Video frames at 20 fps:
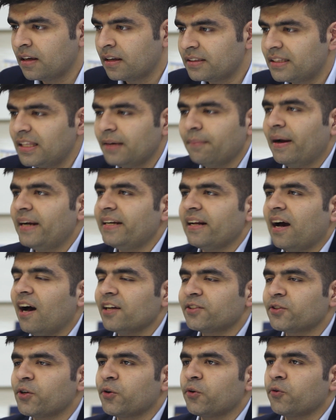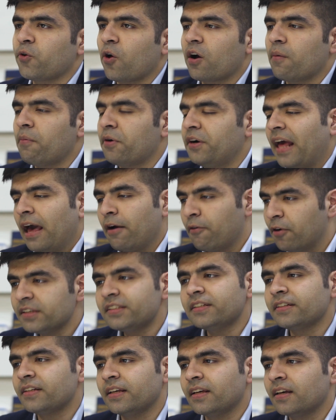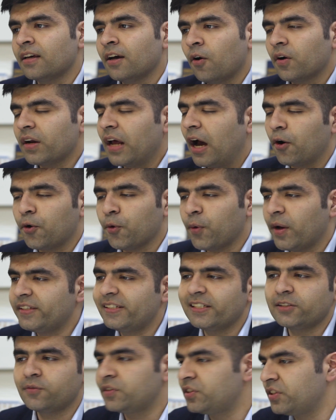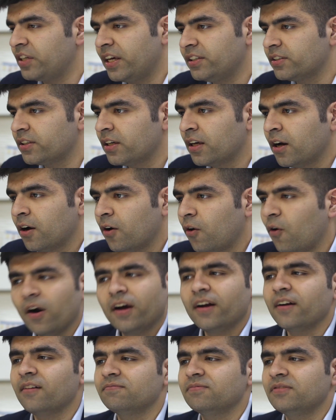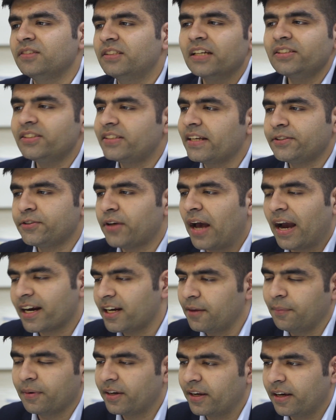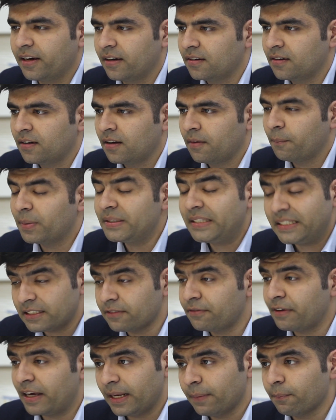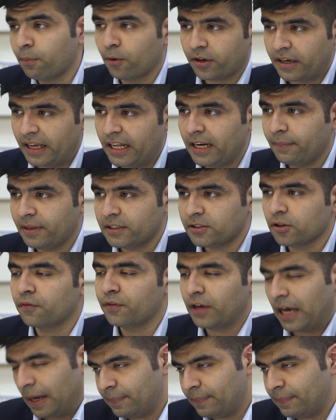They might ask you to talk about diversity, or how do you adjust with change, or just test your academic rigor. But these are very important elements of your